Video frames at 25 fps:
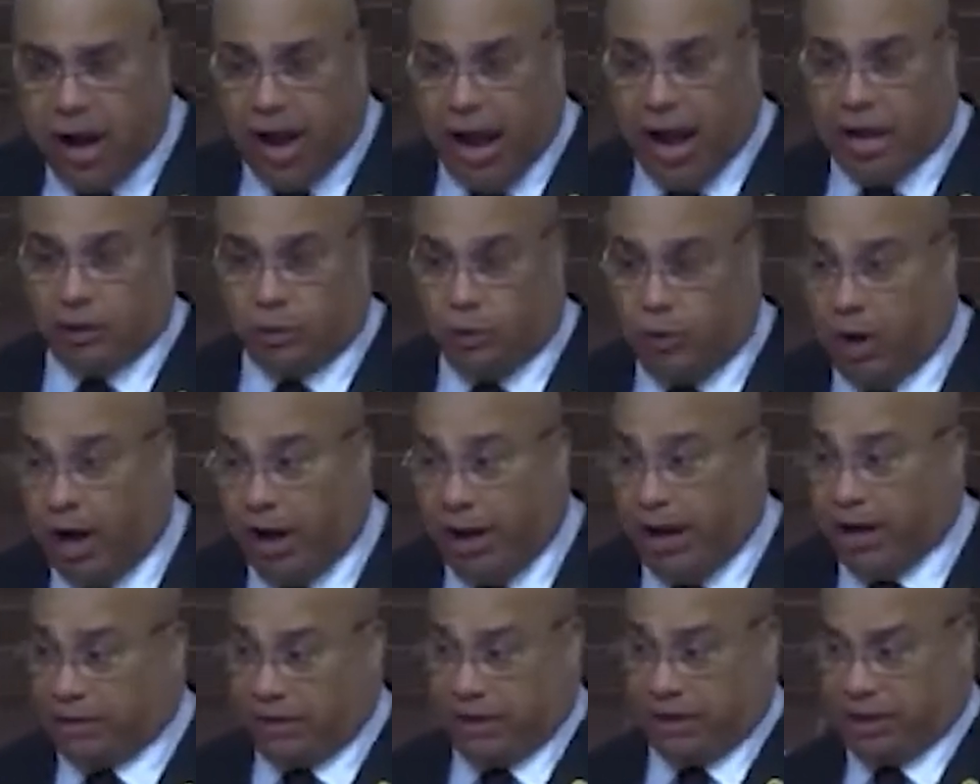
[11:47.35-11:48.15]
as well
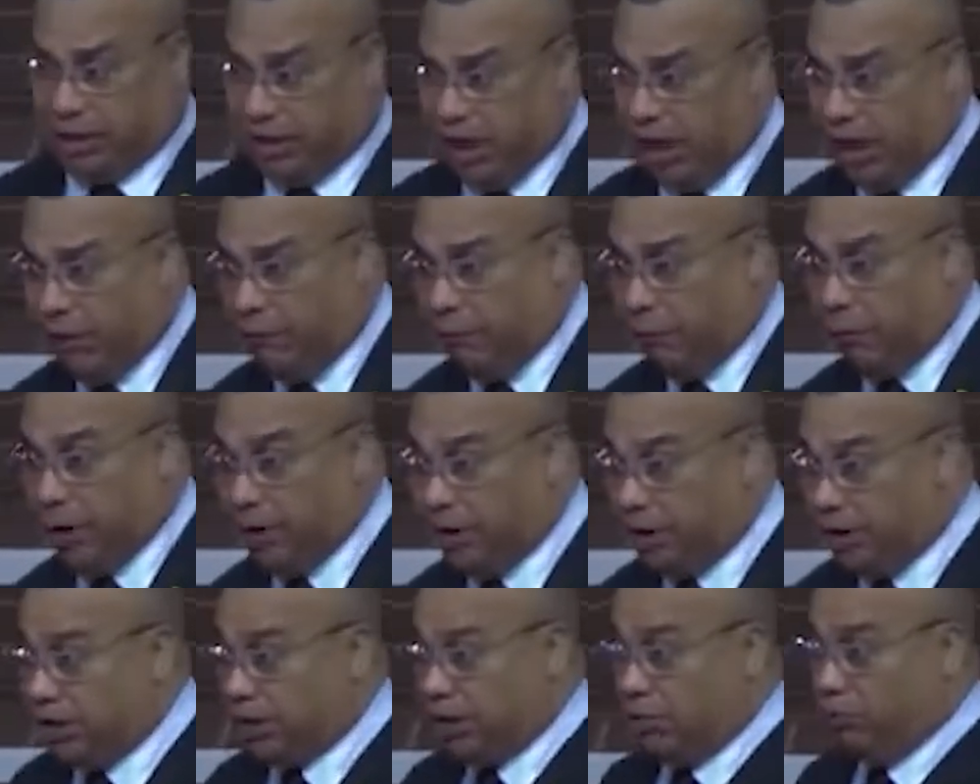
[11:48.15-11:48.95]
as the
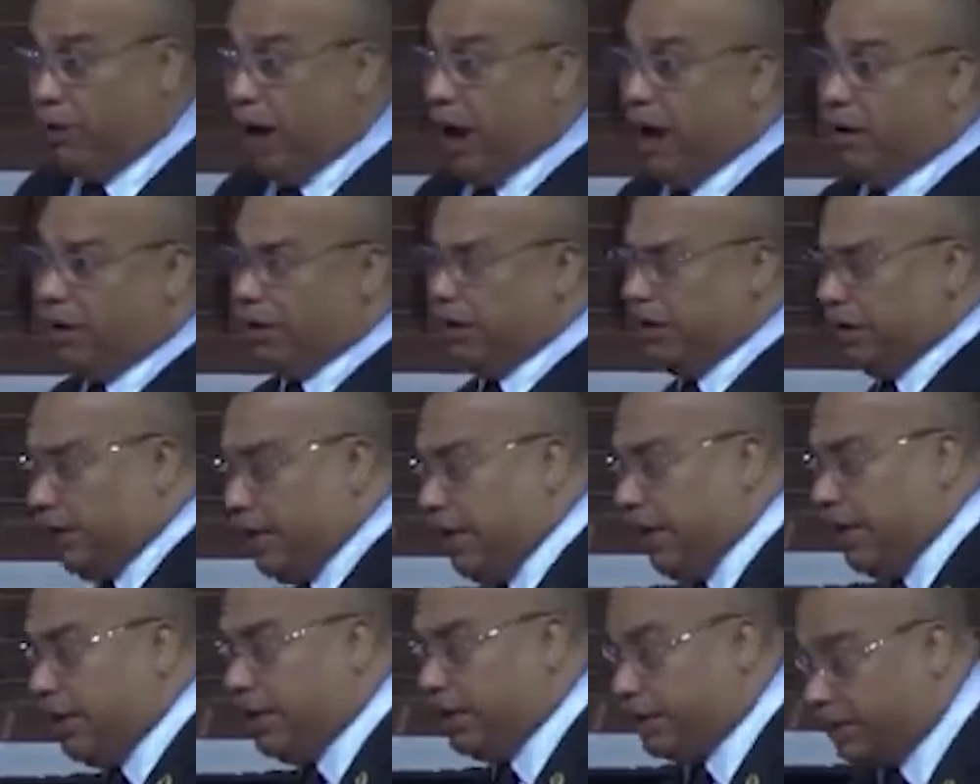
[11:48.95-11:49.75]
celebrations around at the
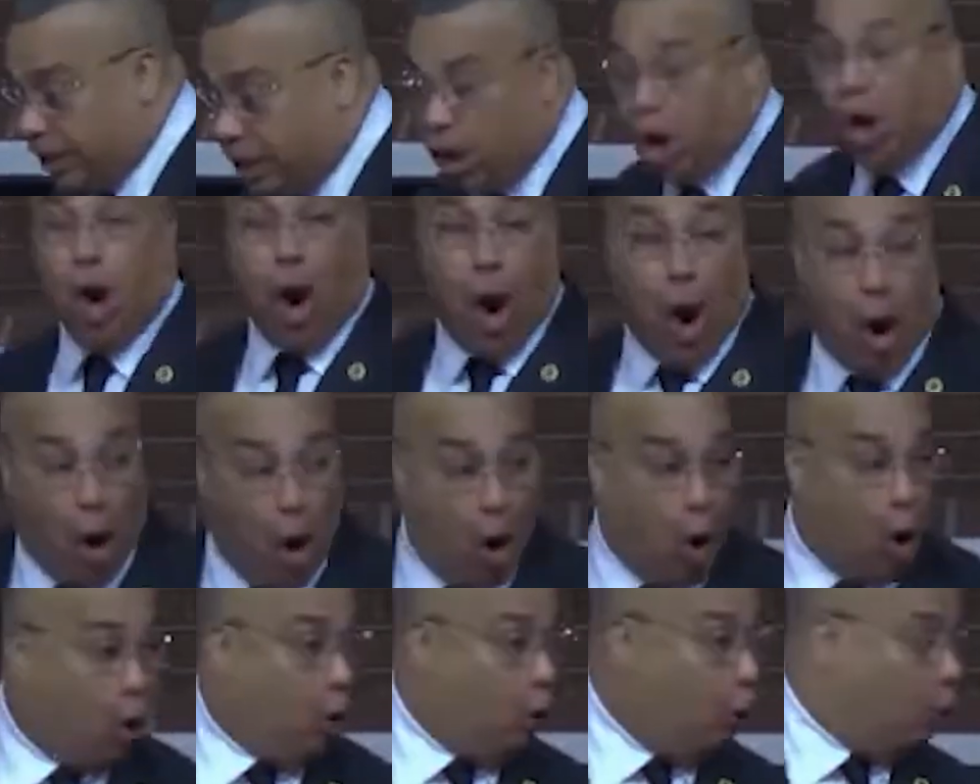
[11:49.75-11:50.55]
Kennedy Center,
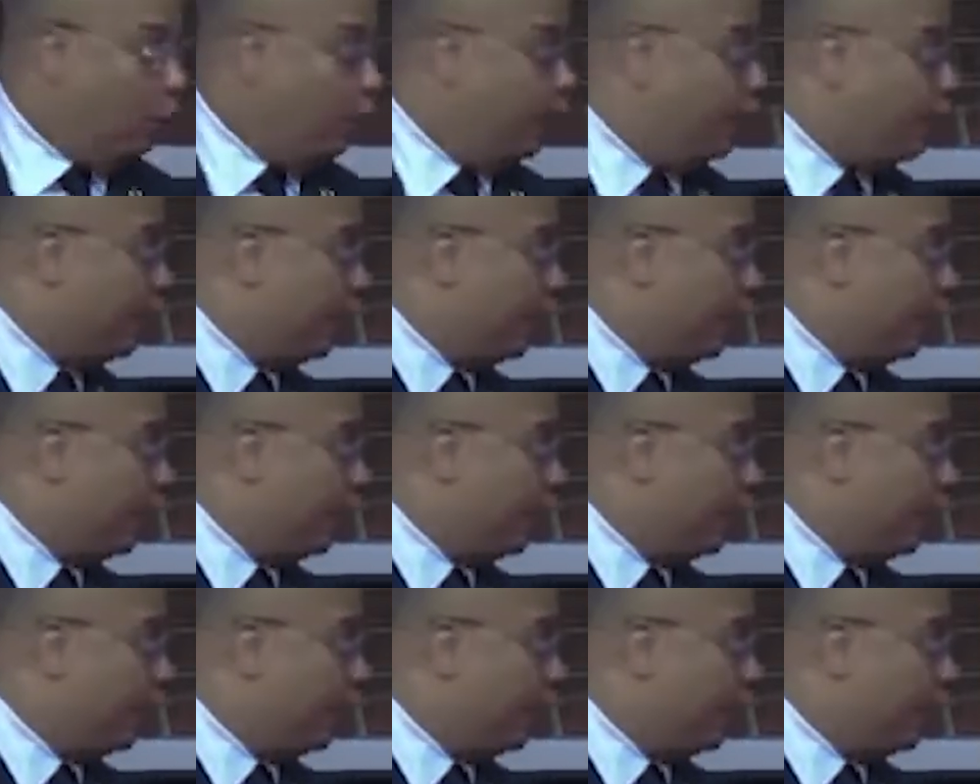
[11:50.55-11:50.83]
all.